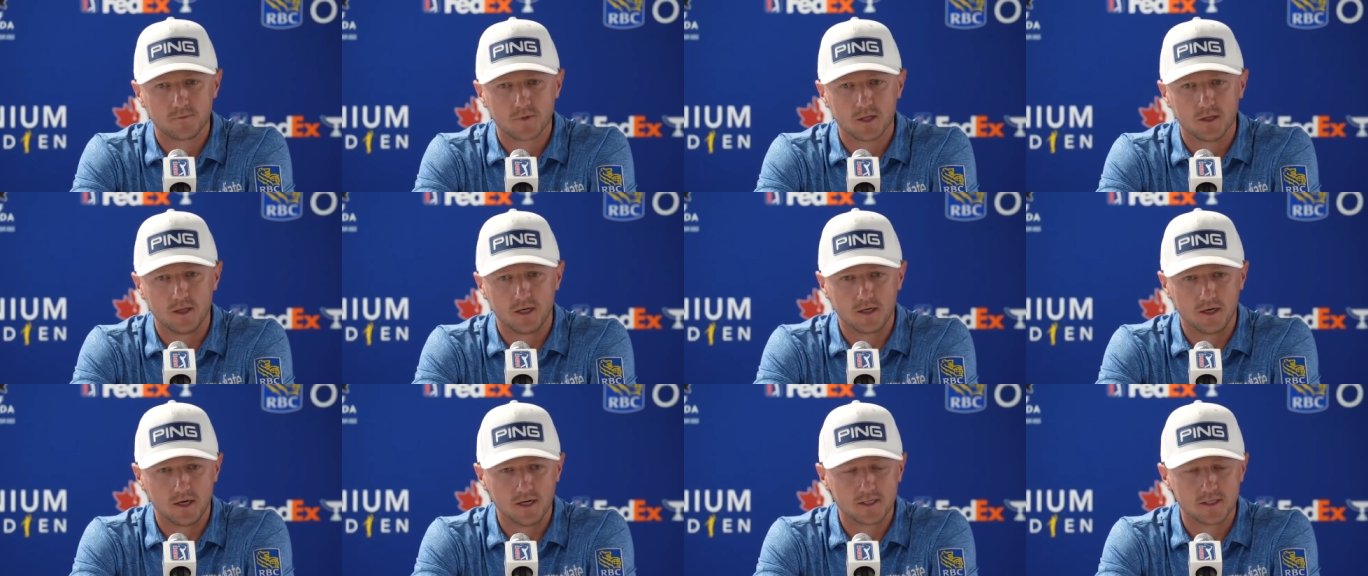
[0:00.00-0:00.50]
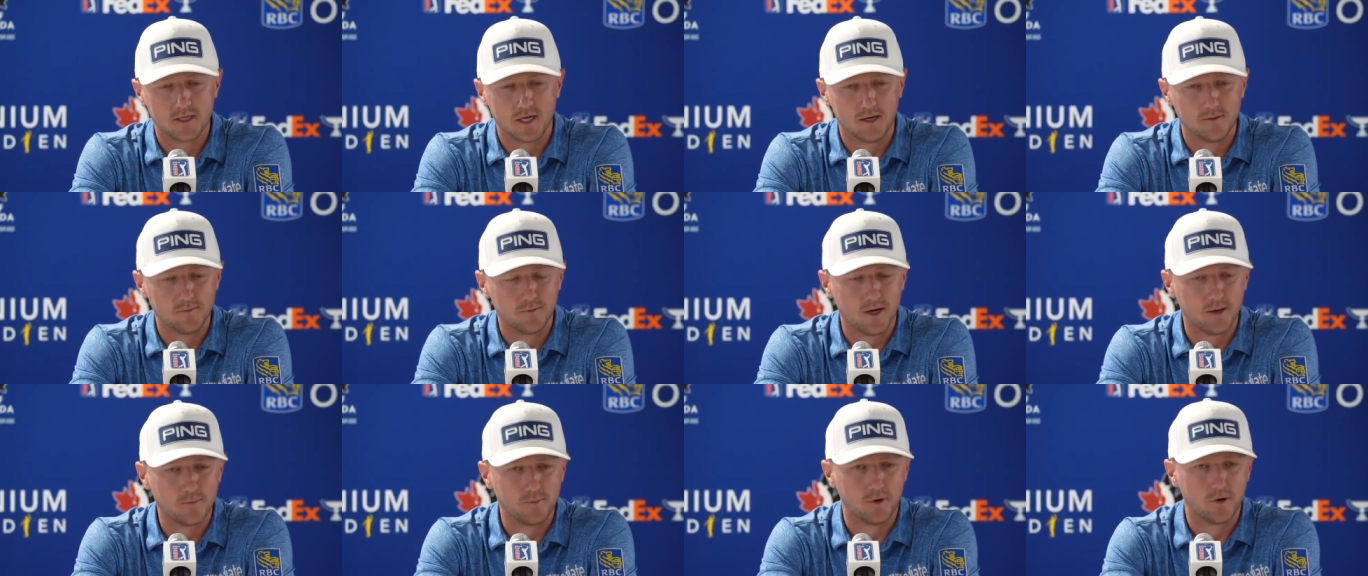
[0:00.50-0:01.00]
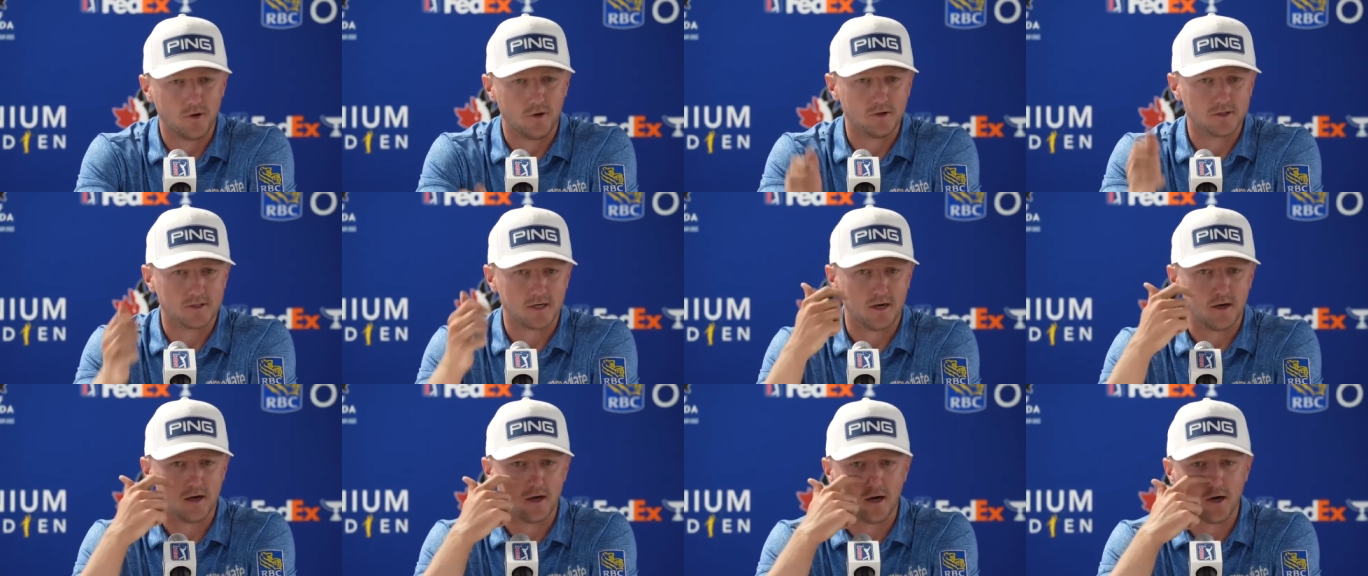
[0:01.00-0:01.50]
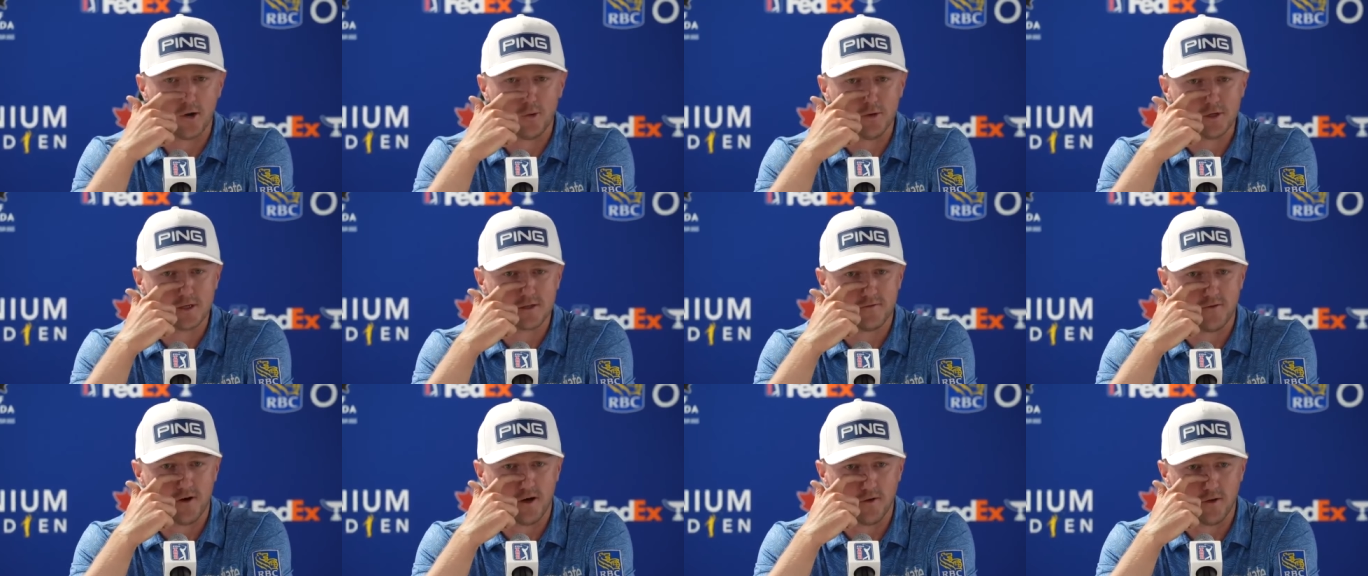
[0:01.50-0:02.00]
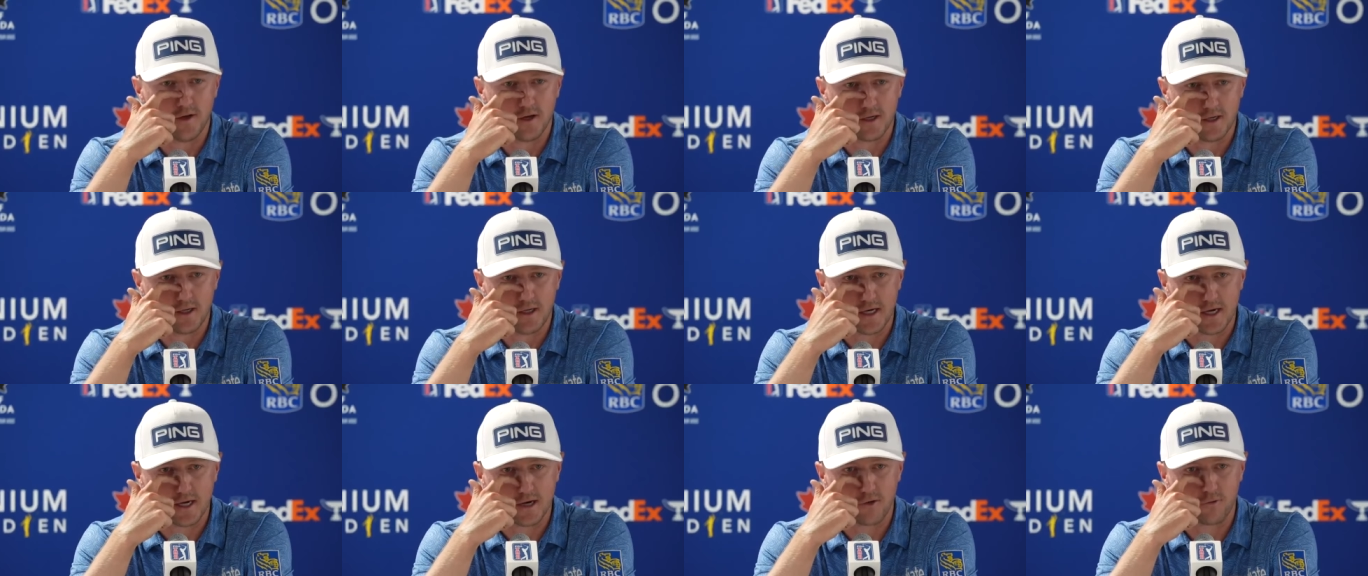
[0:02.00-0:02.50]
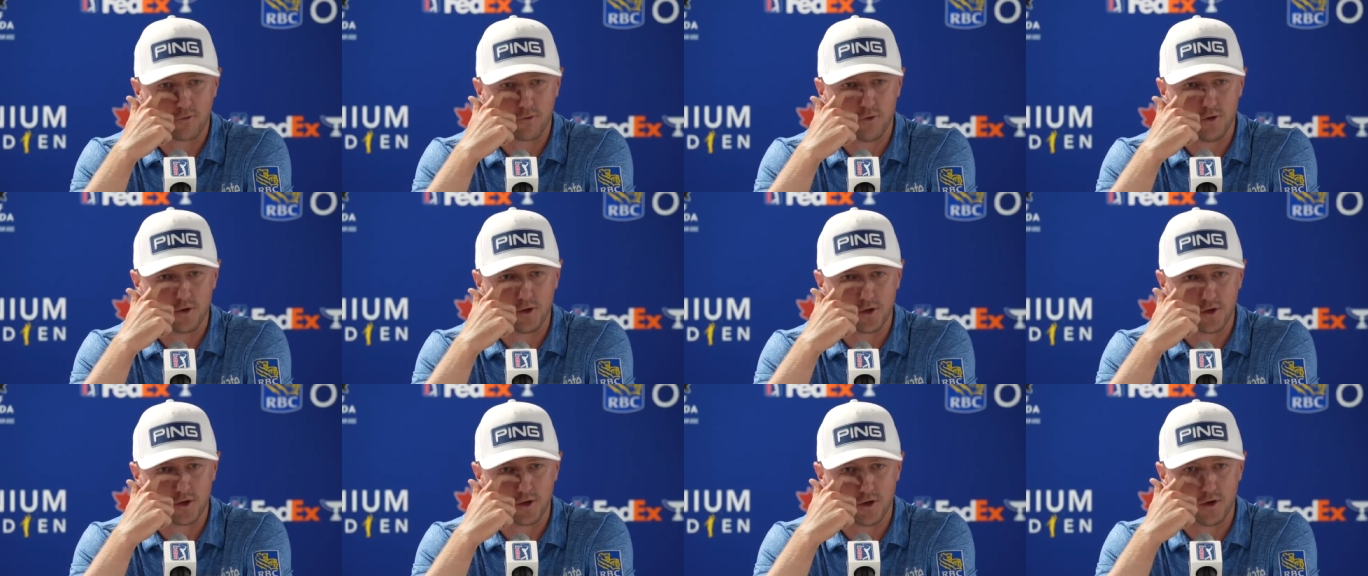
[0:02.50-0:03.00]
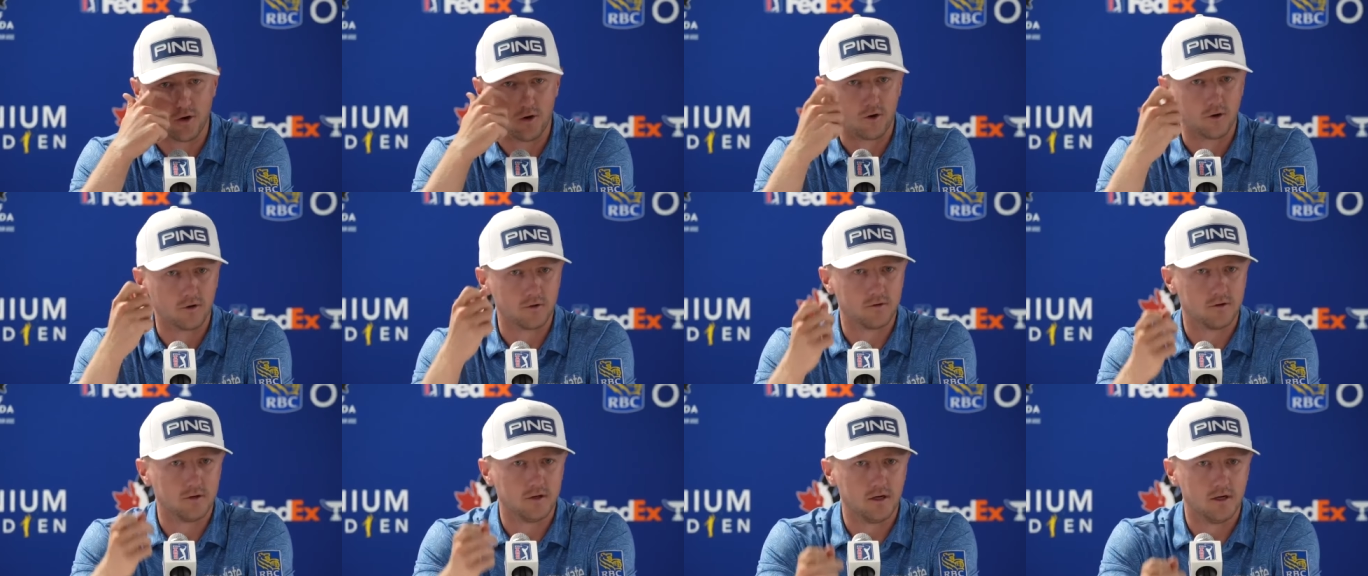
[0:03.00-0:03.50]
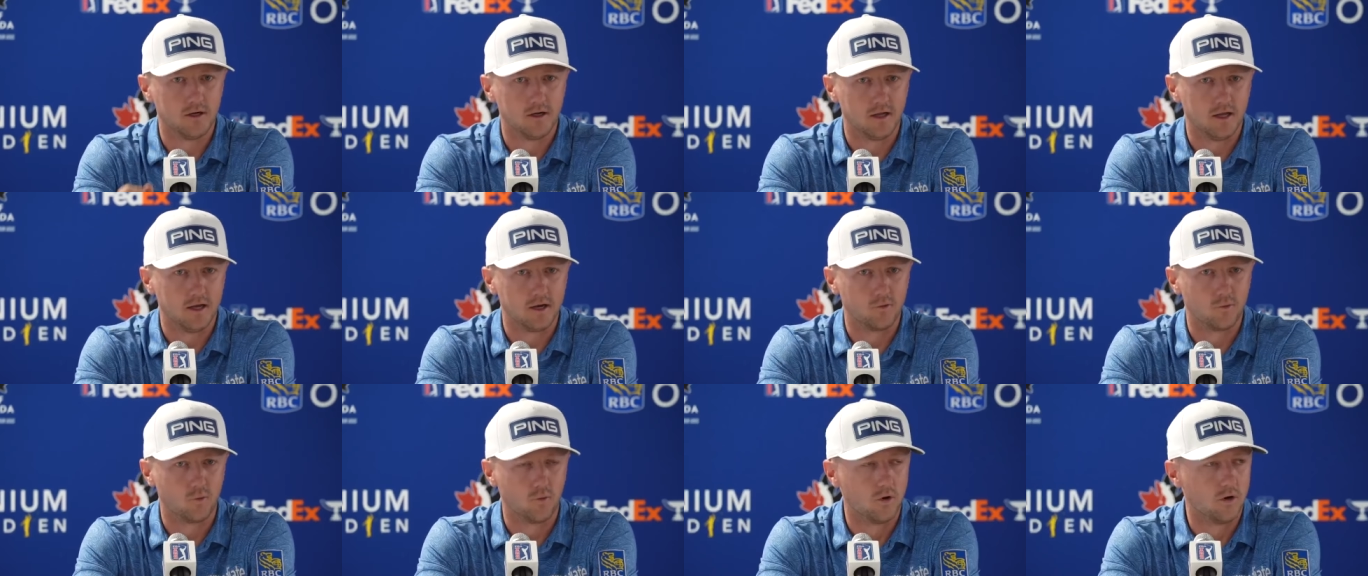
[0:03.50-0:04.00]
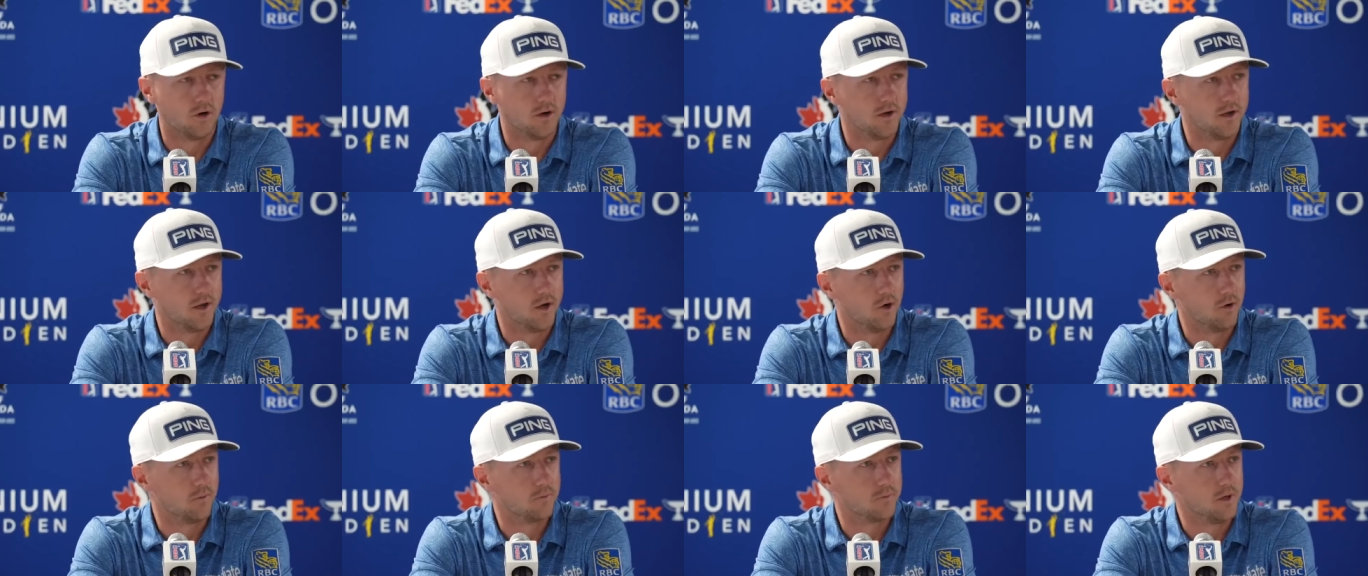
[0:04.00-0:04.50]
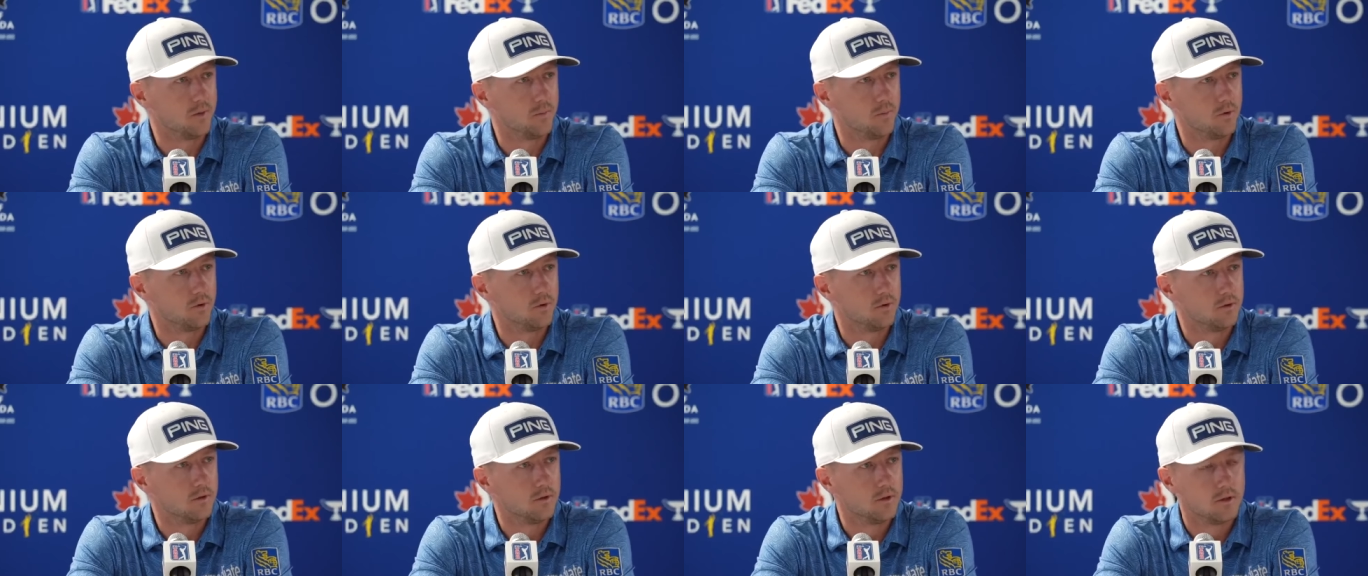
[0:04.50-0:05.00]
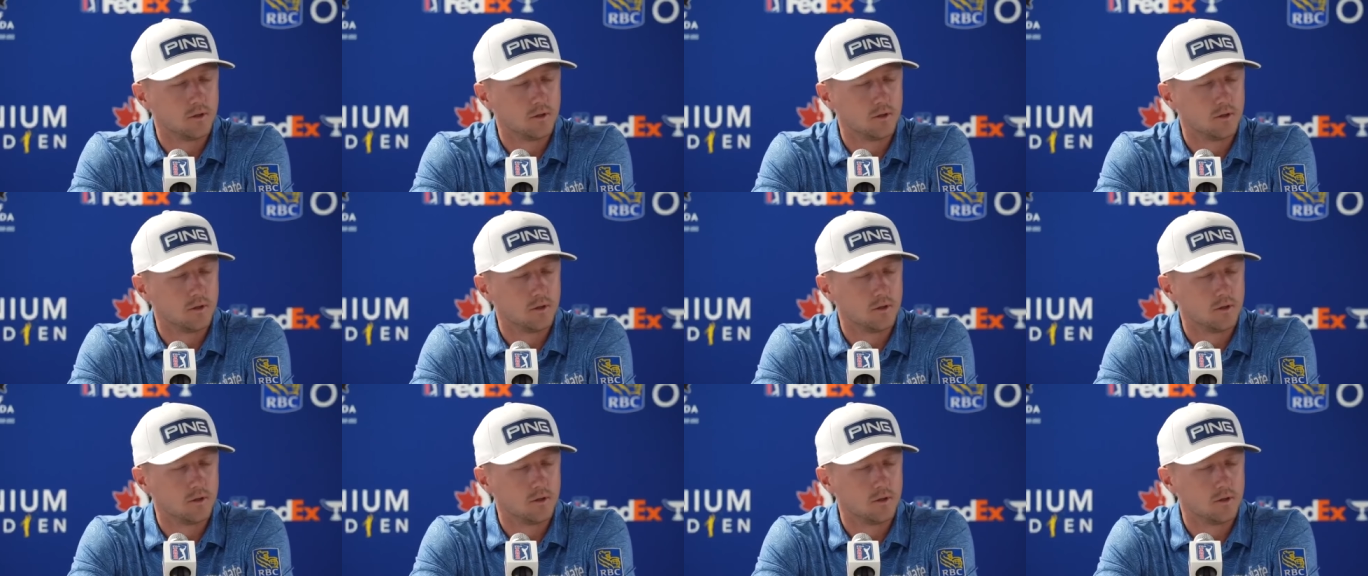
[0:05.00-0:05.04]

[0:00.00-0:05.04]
like I said in my post, I always felt like he had a really good heart and, like, wanted to help people.